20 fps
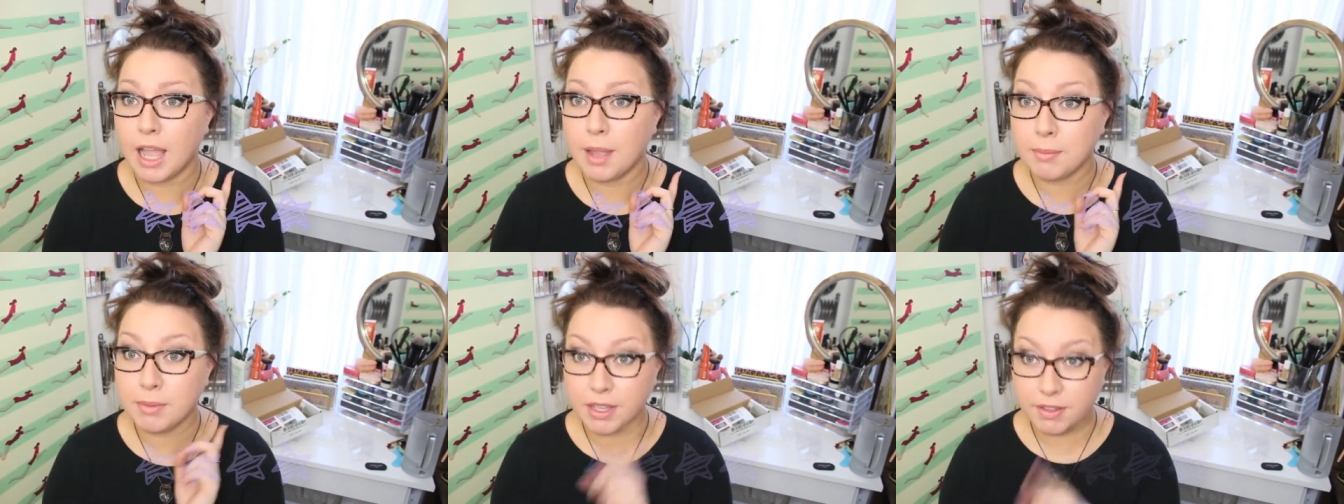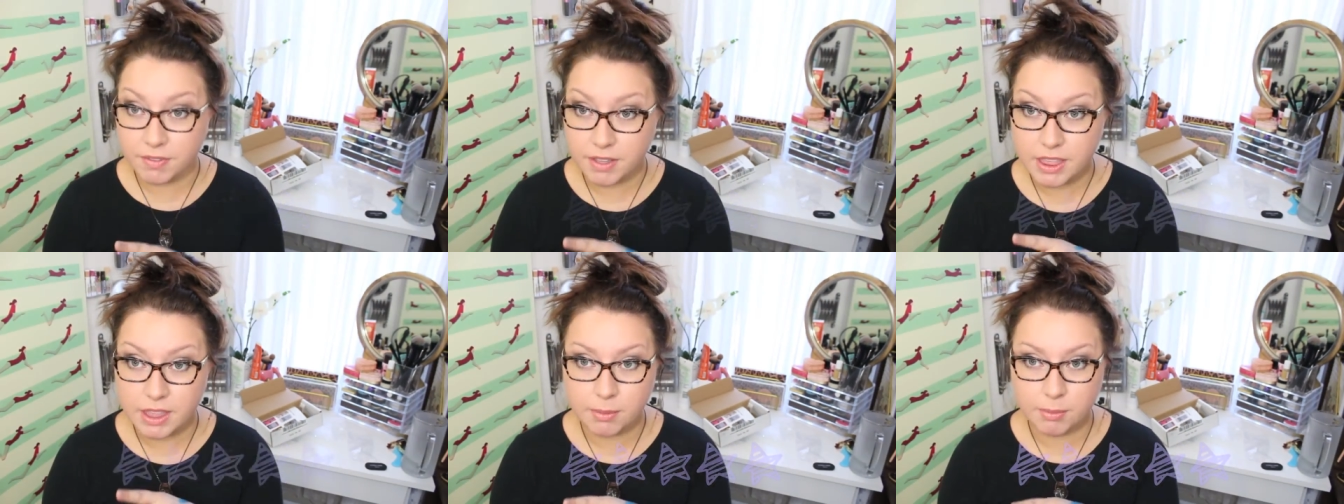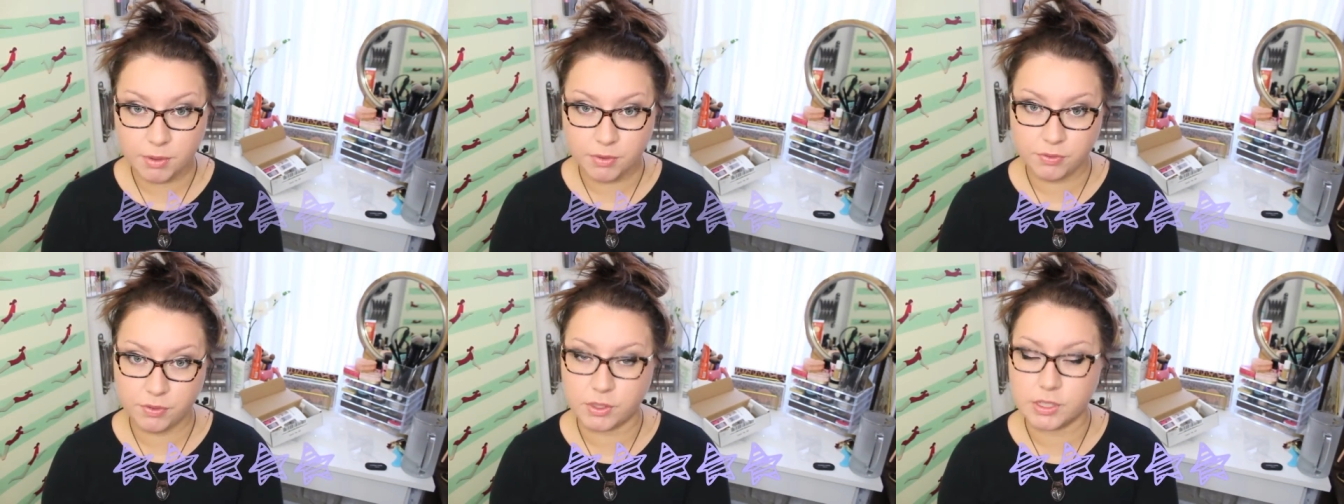I'm giving
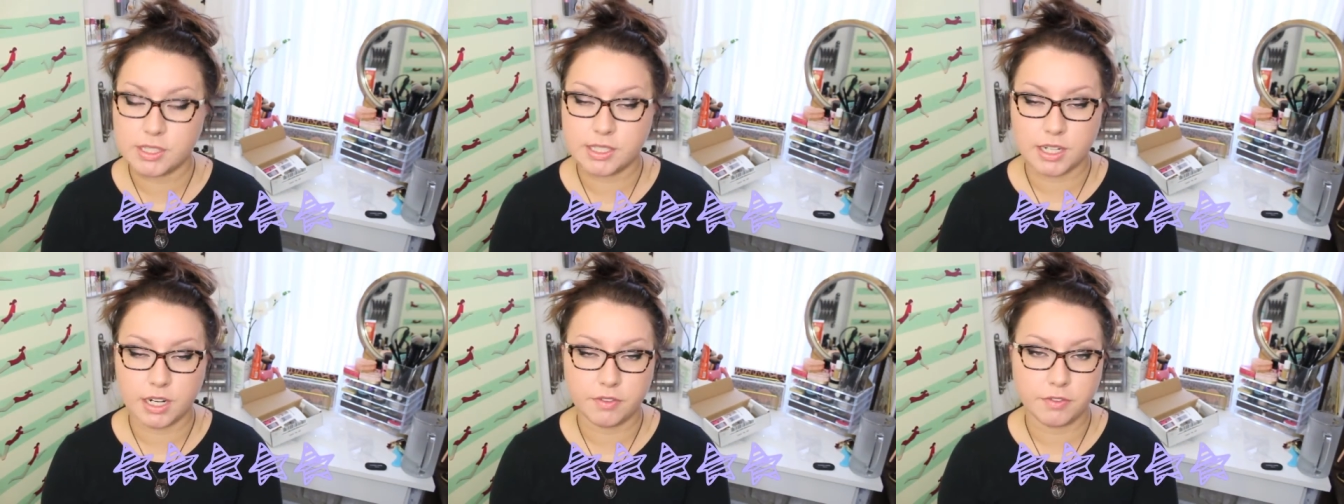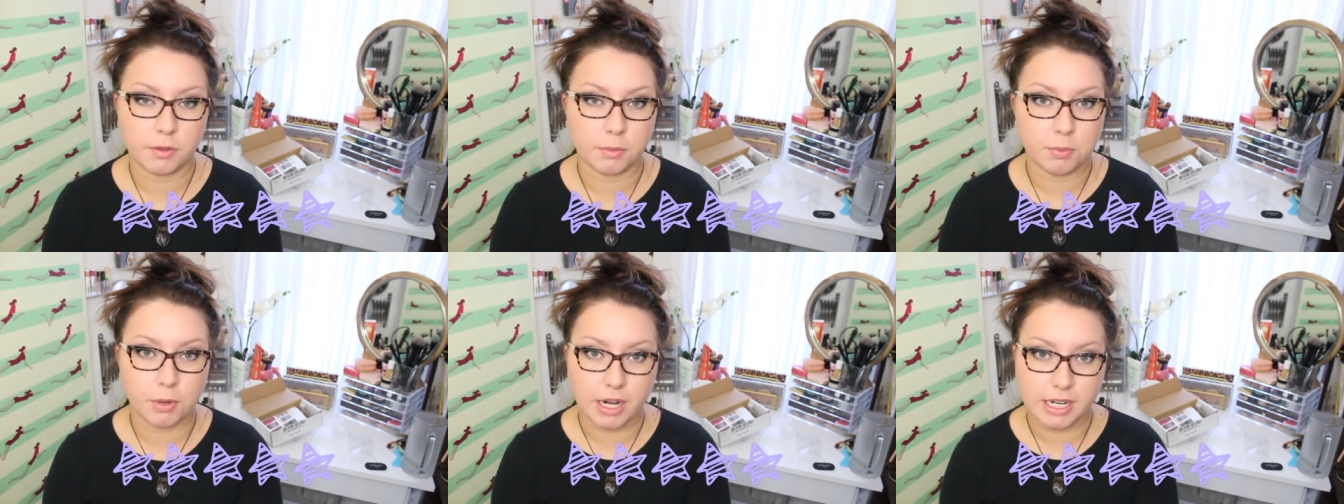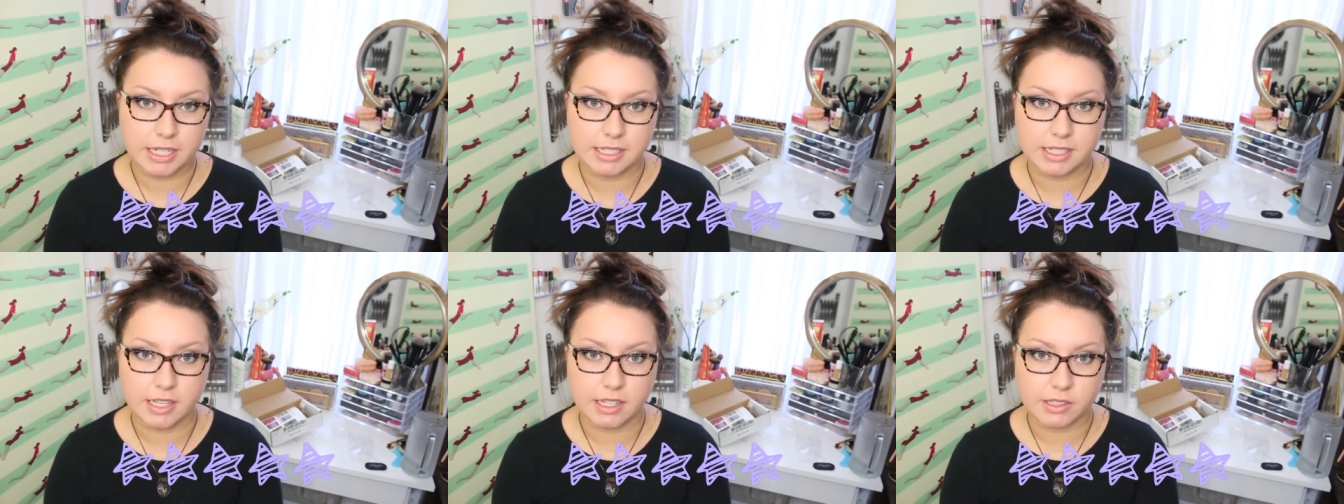them a full star for
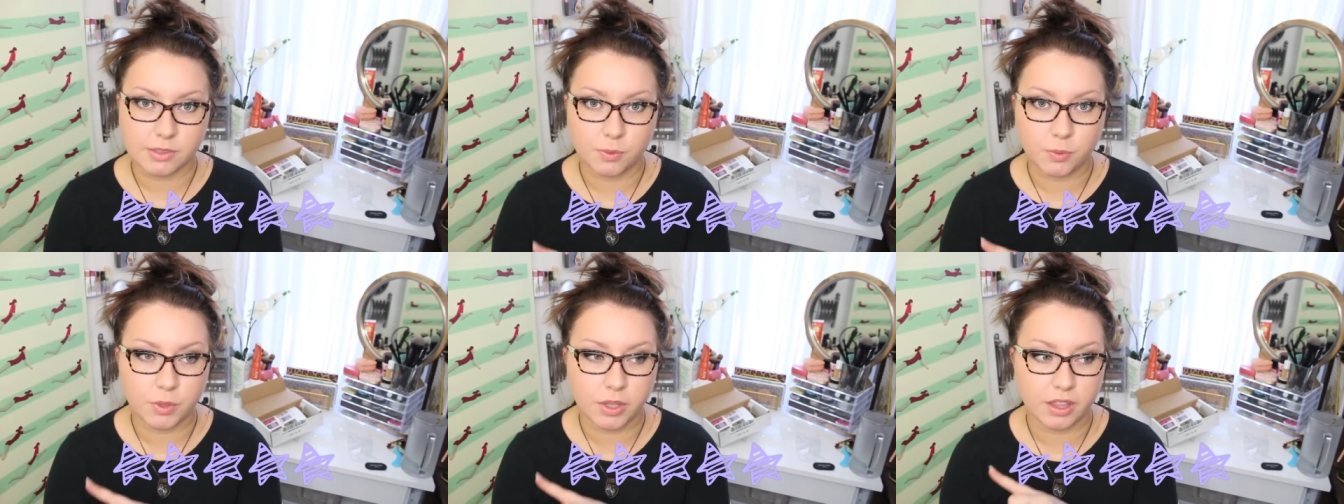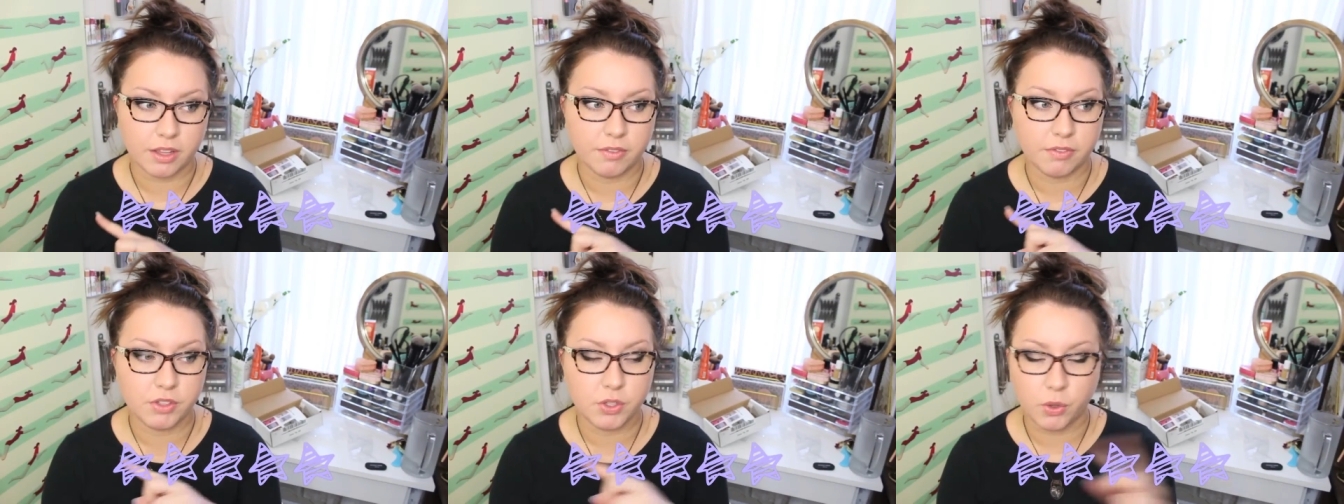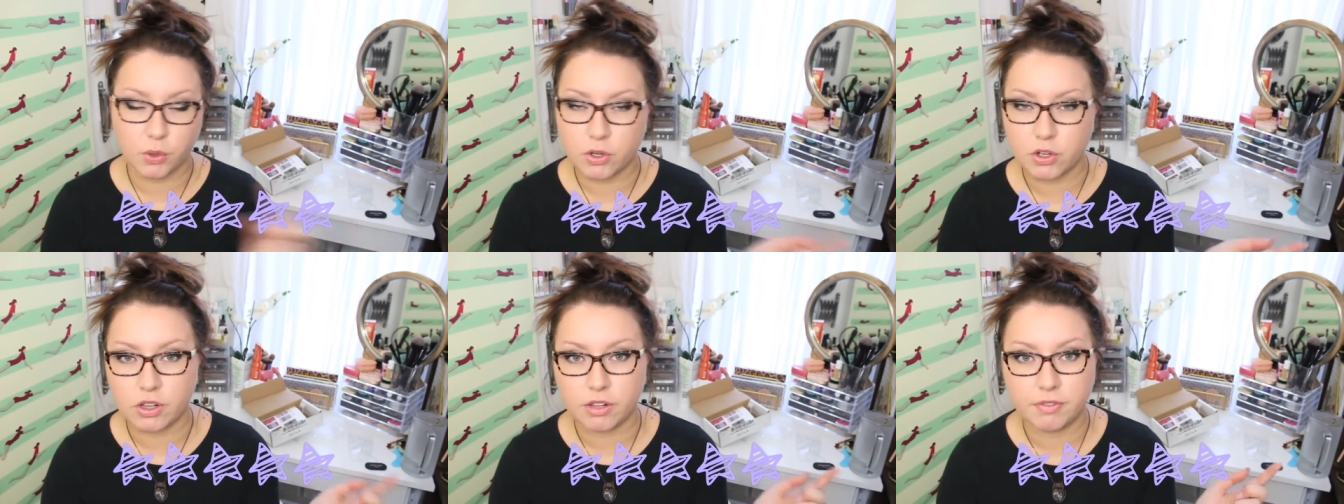pricing with a
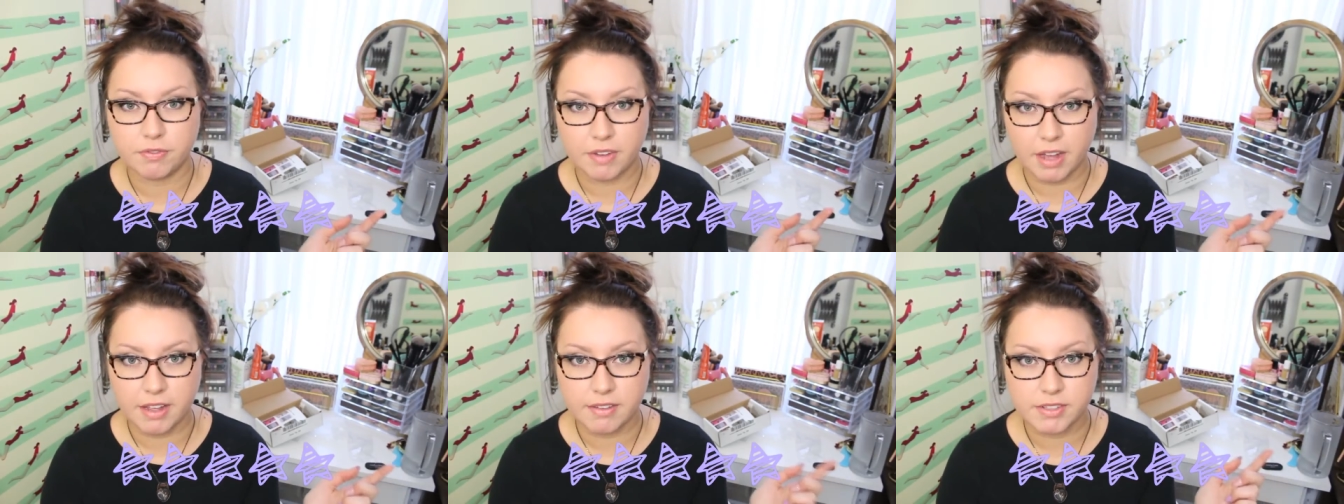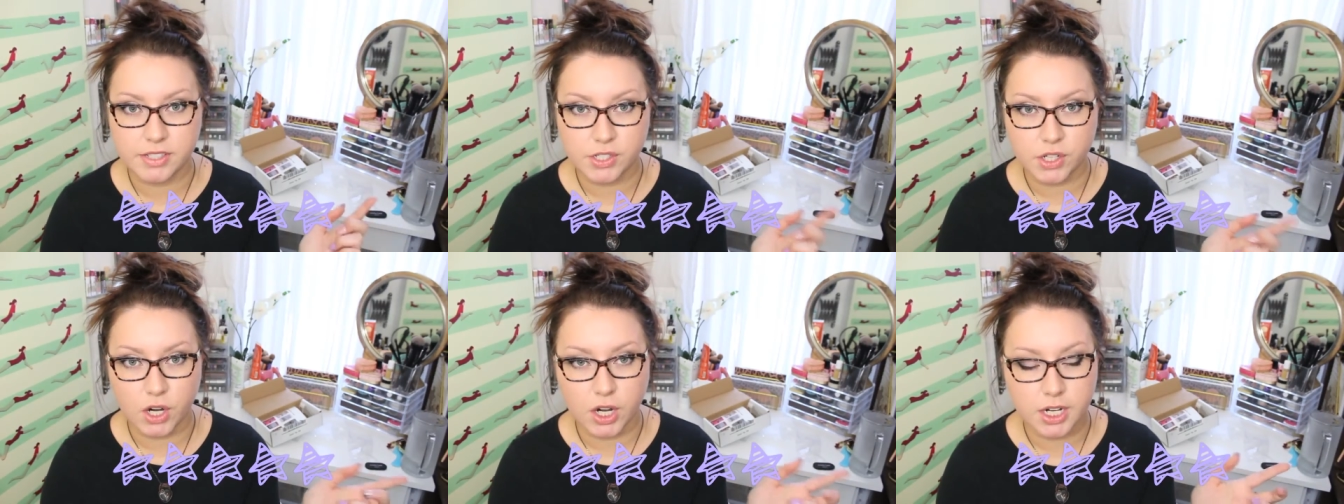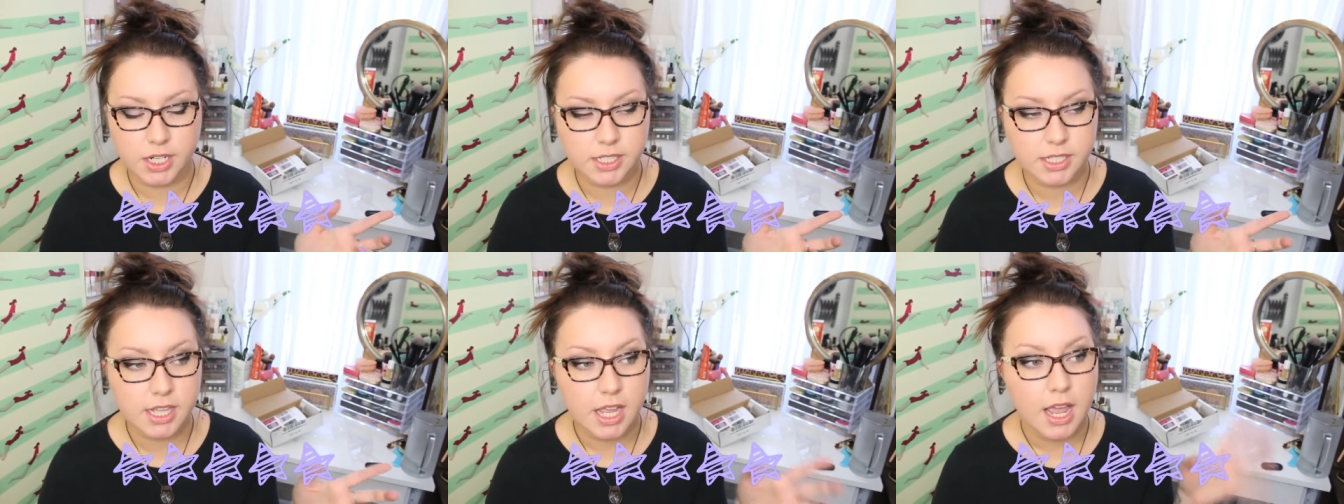total of 5
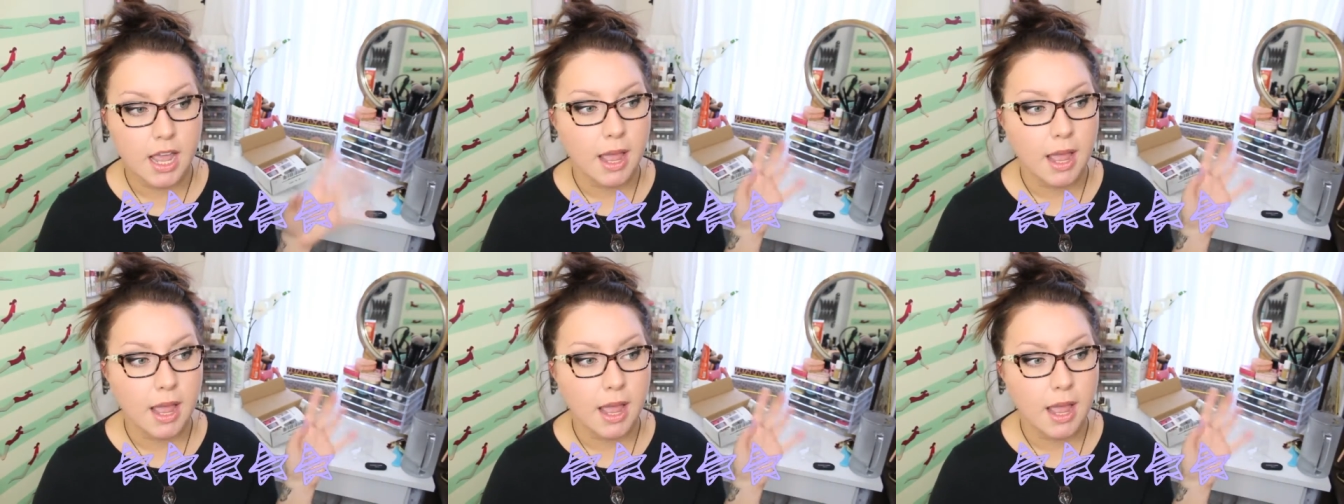stars,